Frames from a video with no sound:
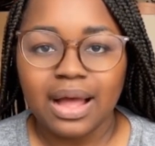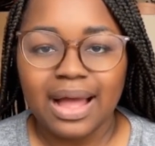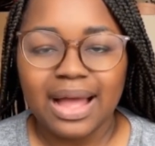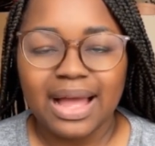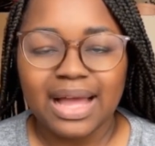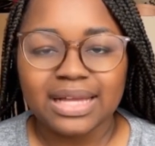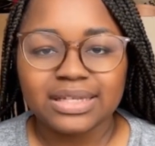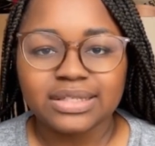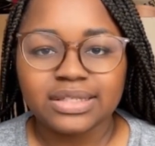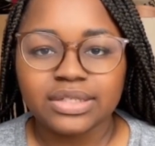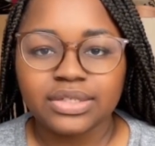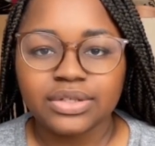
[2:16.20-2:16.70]

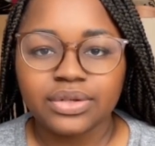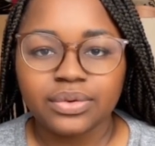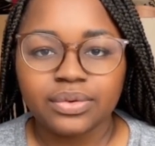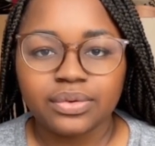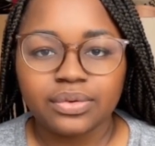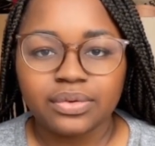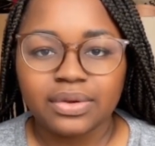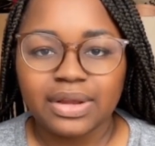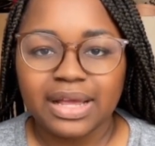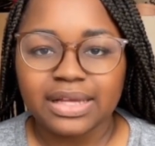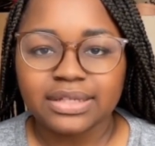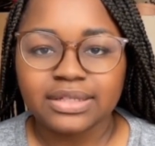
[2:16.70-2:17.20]
As
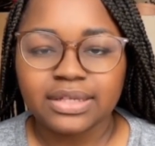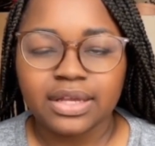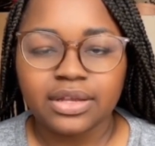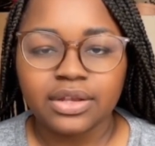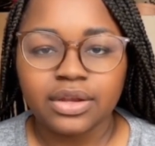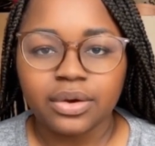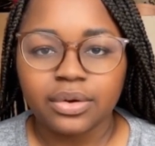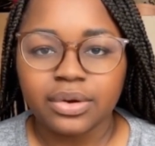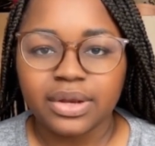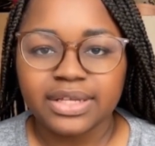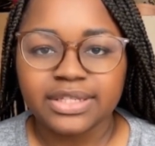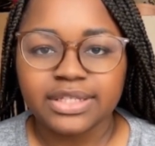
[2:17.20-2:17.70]
soon as he
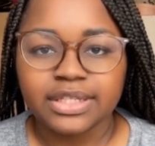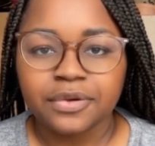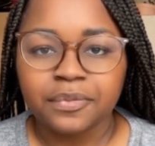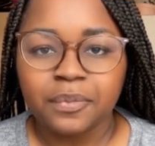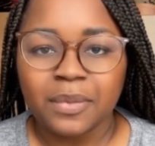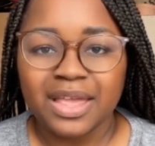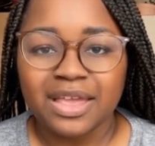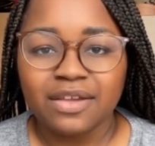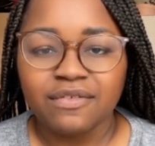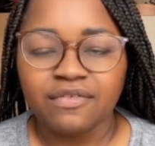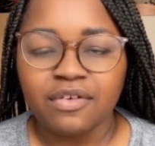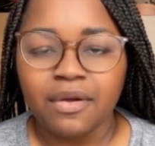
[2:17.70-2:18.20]
noticed
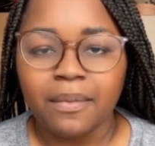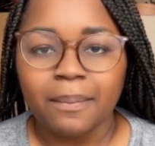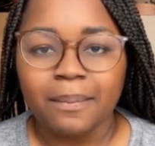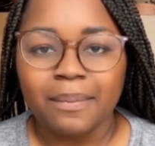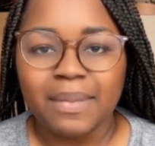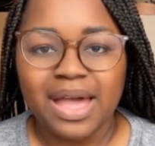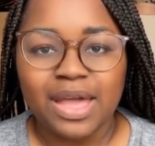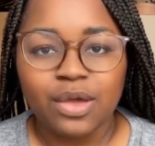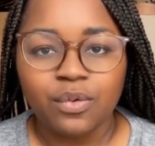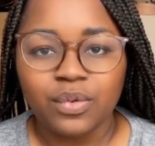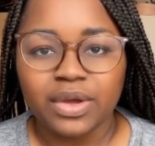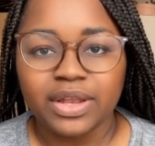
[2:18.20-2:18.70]
me from
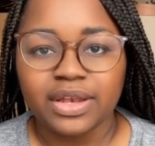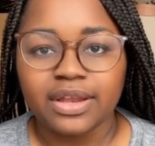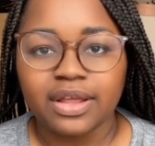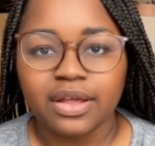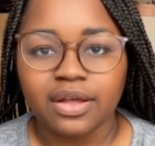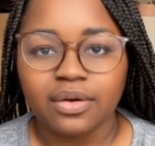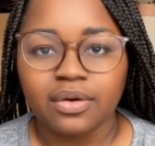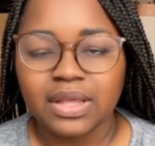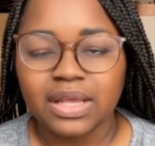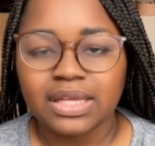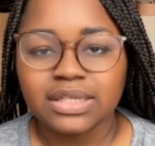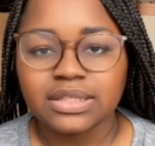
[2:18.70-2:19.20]
my
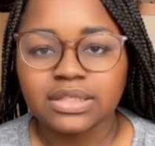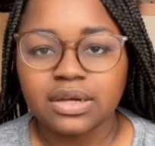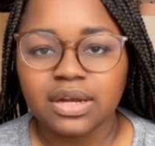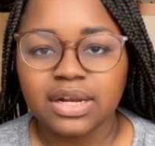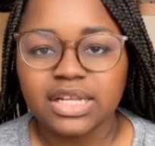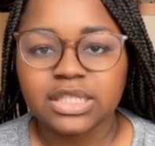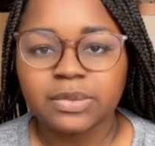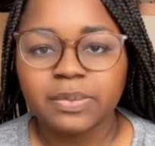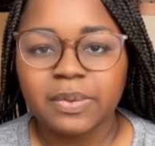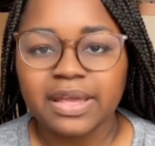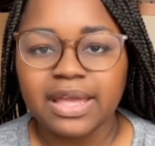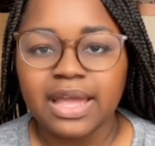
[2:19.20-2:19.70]
window, he
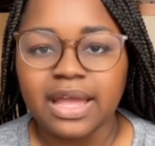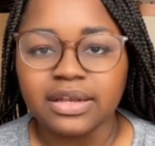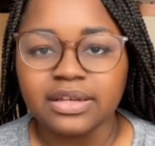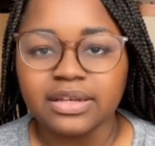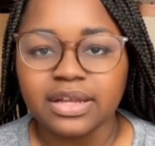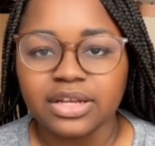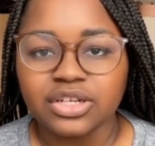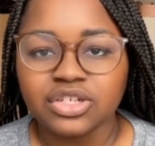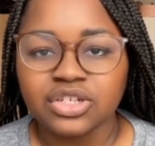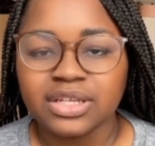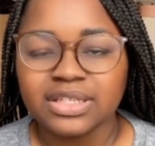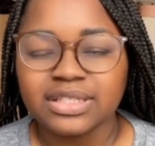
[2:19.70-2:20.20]
started speaking
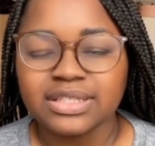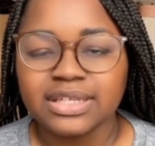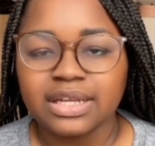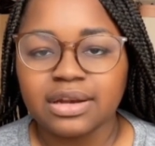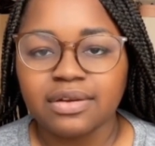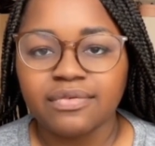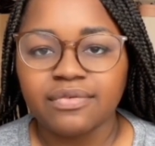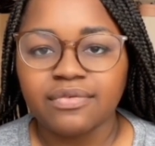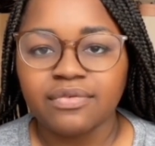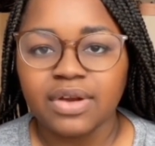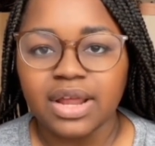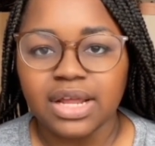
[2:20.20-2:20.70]
Dutch instead
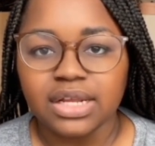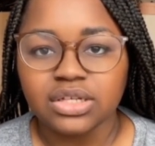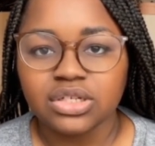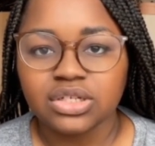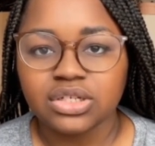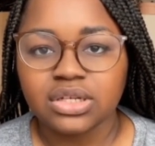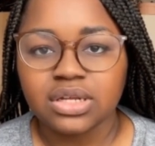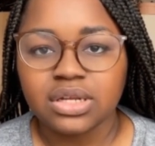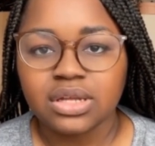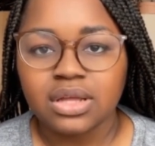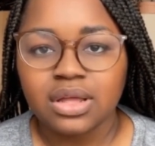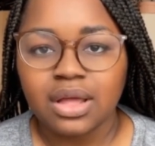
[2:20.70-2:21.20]
of
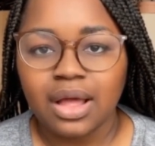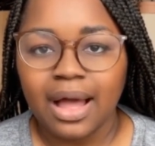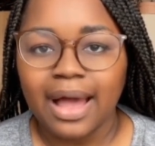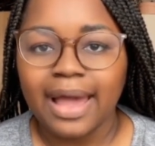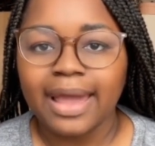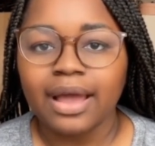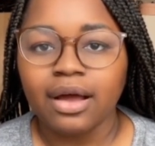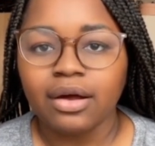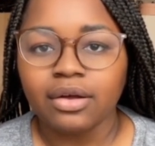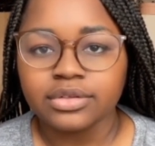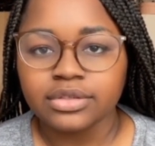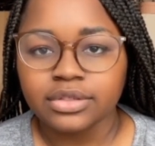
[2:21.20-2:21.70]
French.
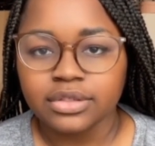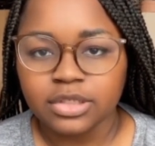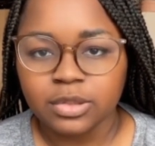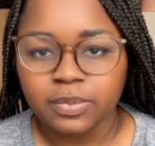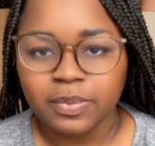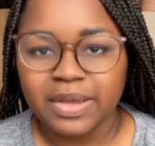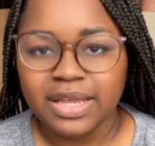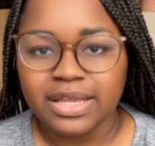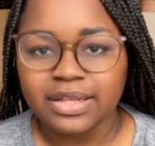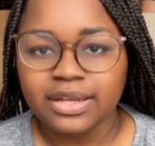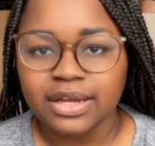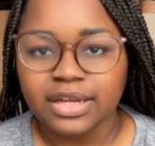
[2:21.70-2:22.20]
I also
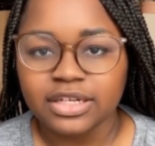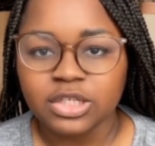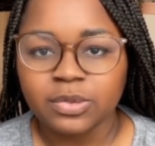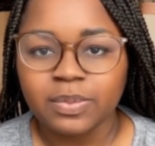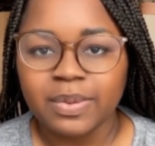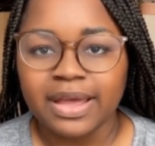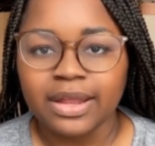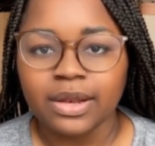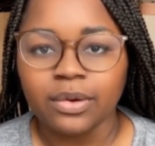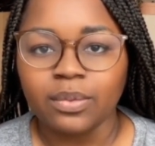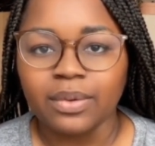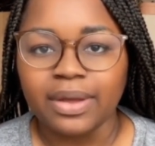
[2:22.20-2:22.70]
speak Dutch,
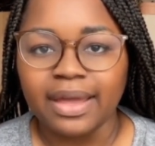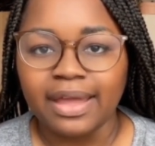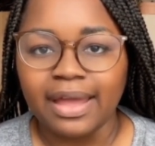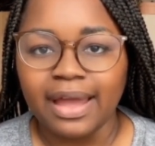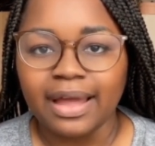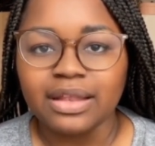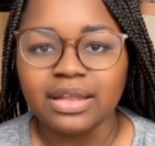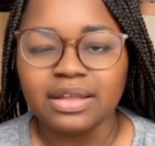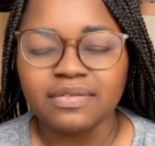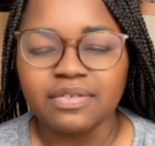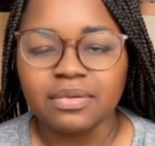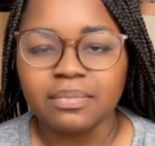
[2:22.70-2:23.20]
by the way,
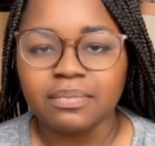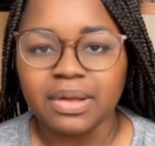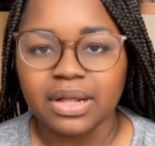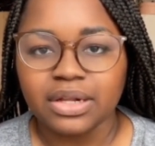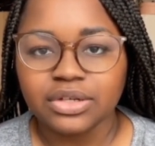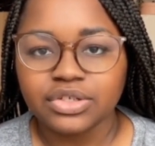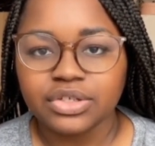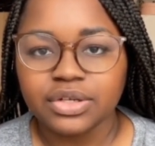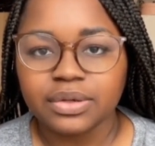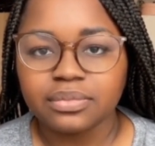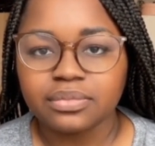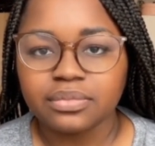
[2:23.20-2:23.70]
I live in
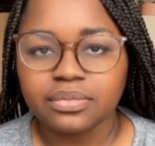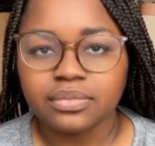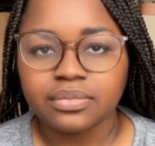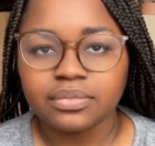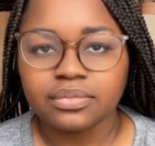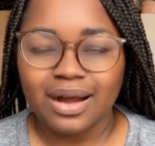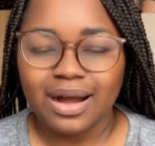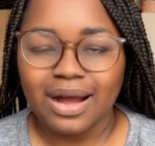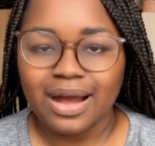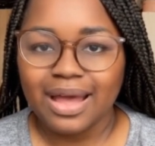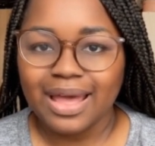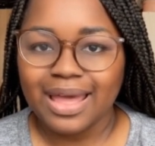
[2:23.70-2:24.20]
Belgium.
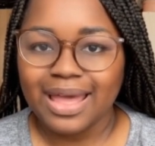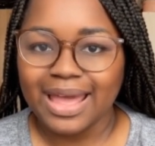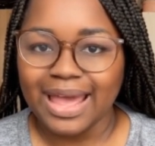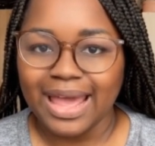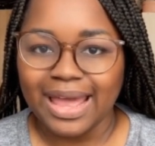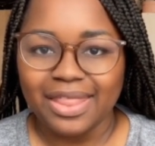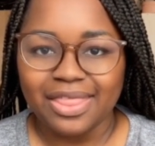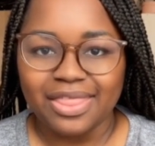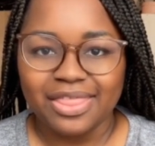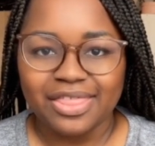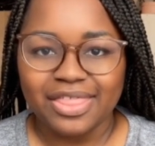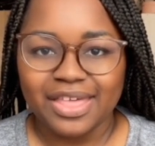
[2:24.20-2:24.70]

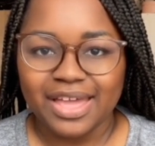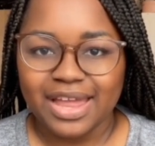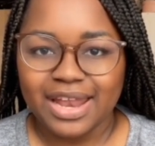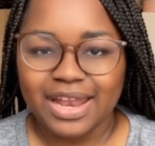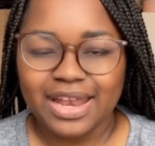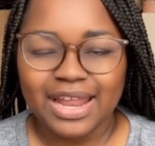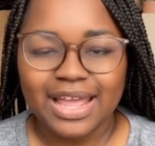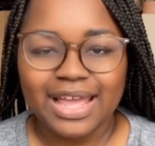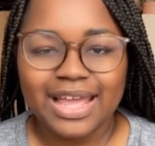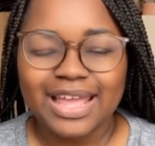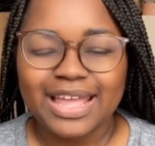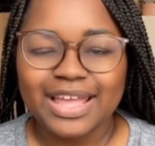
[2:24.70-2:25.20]
And
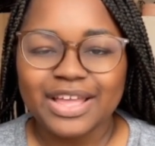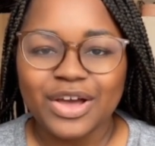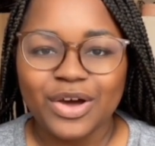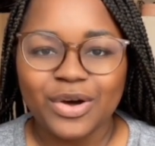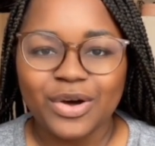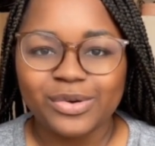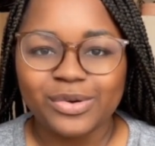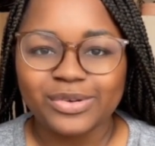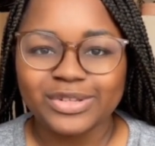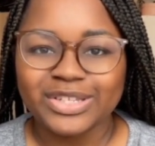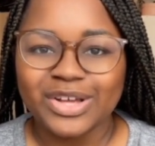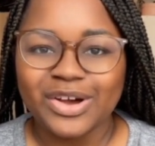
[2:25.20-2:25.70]
then he
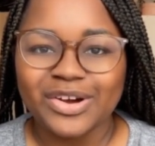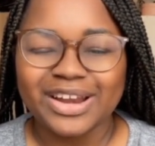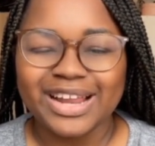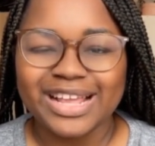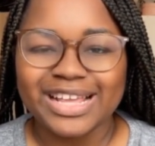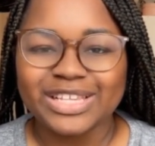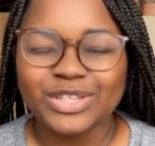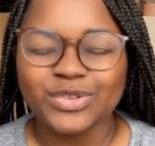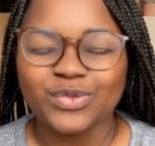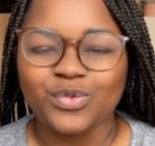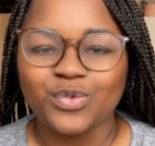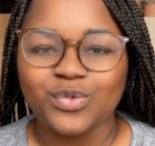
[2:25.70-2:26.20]
goes on
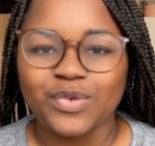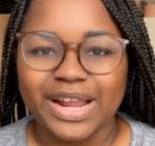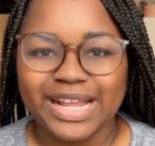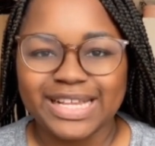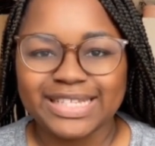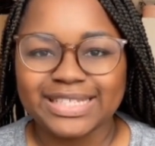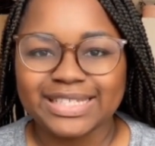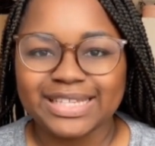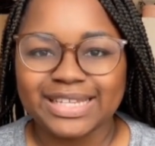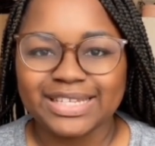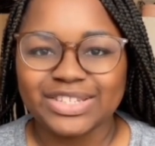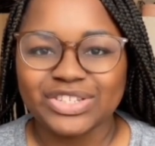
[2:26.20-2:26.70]
his
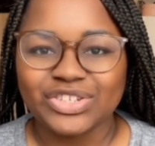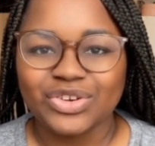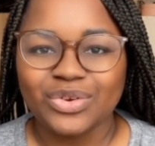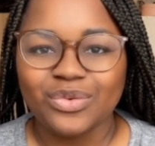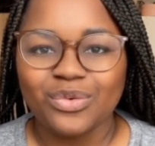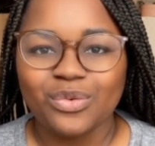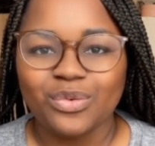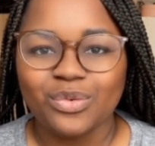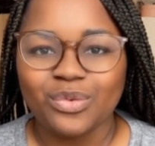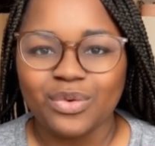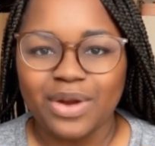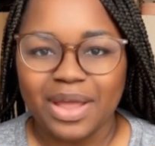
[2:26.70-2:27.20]
racist
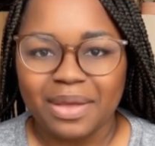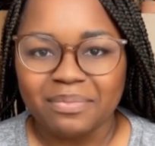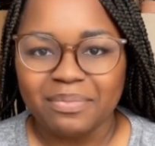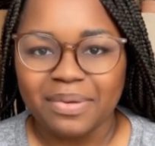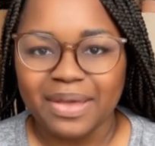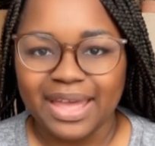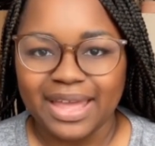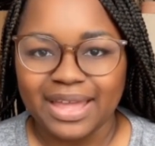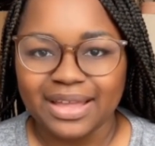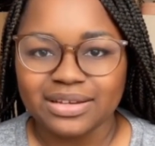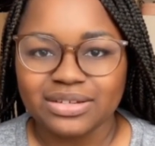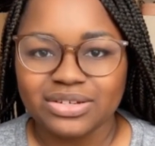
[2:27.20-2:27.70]

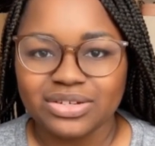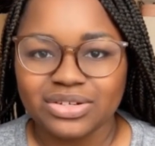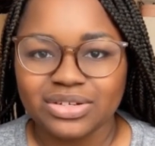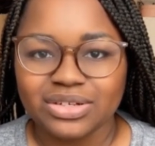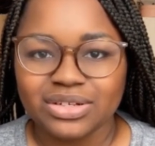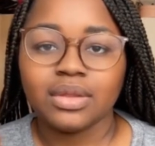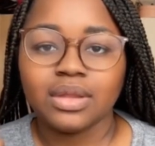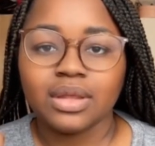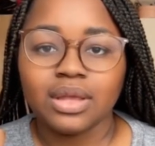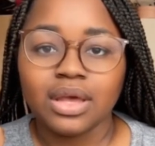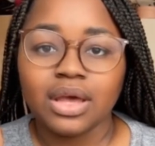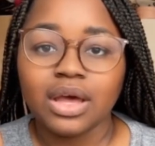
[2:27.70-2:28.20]
rampage.
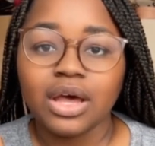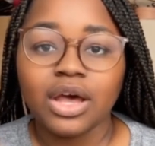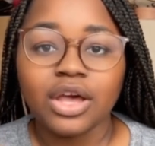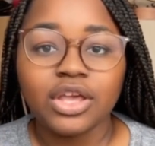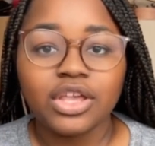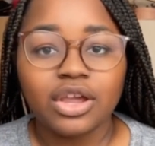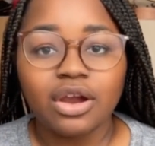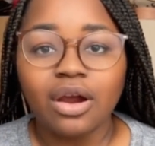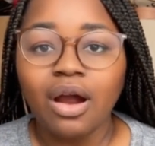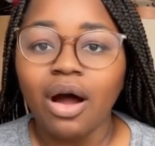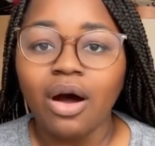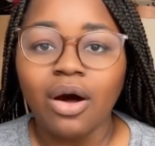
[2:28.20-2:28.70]

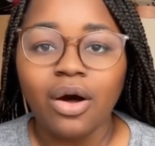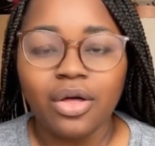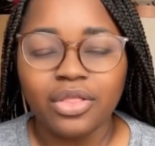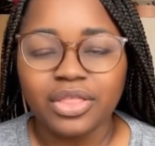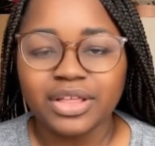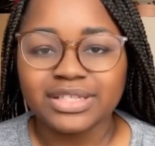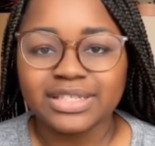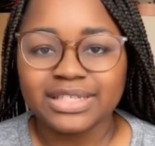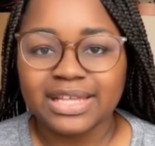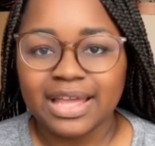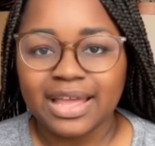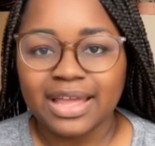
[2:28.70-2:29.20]
You're all
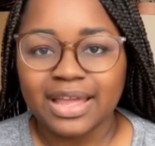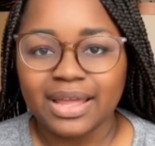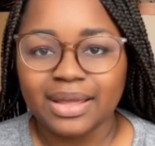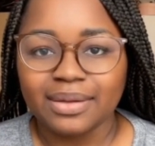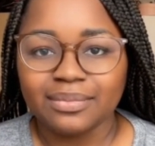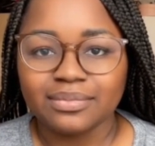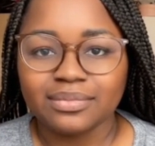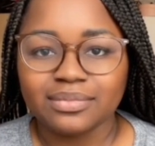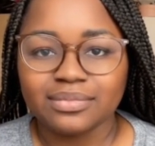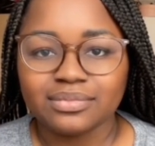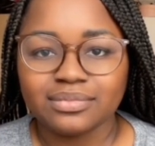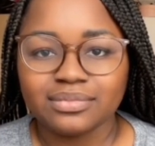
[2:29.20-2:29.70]
the
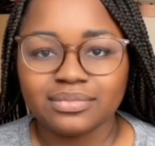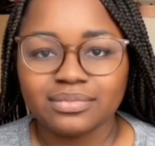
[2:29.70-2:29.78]
same.